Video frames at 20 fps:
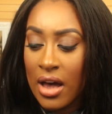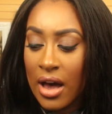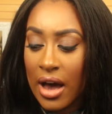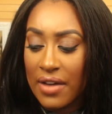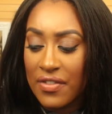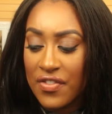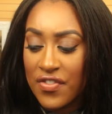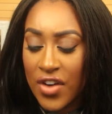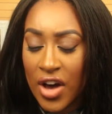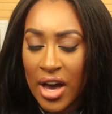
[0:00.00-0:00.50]
I
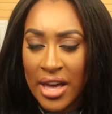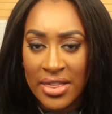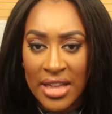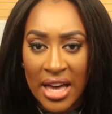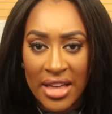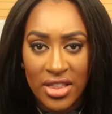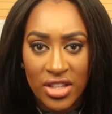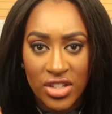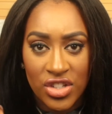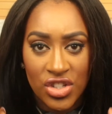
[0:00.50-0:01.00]
find
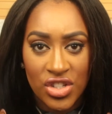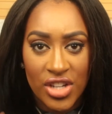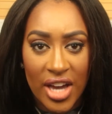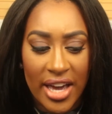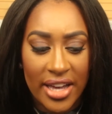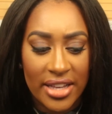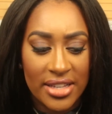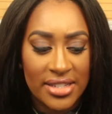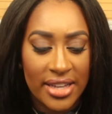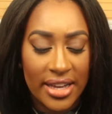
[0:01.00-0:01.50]
that the
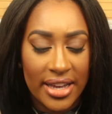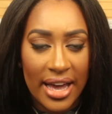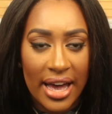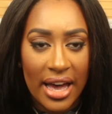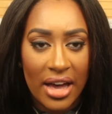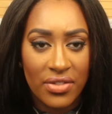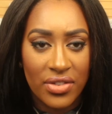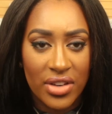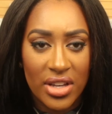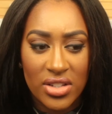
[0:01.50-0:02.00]
shades they
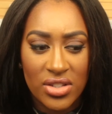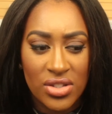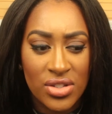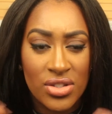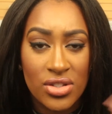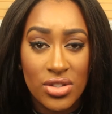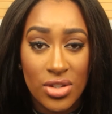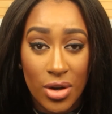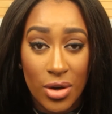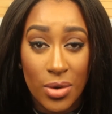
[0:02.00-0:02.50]
have is
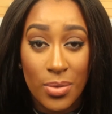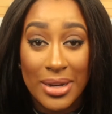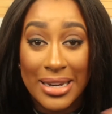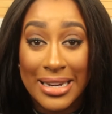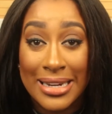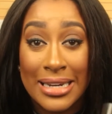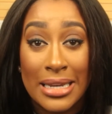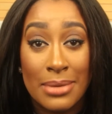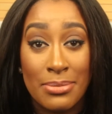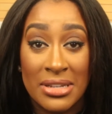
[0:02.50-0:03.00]
so
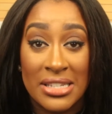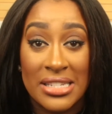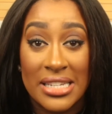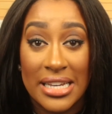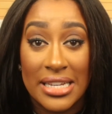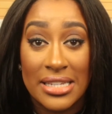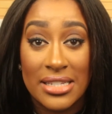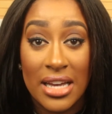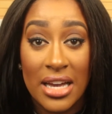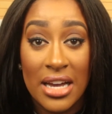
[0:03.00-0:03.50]

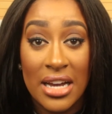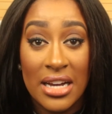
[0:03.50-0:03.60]
limited.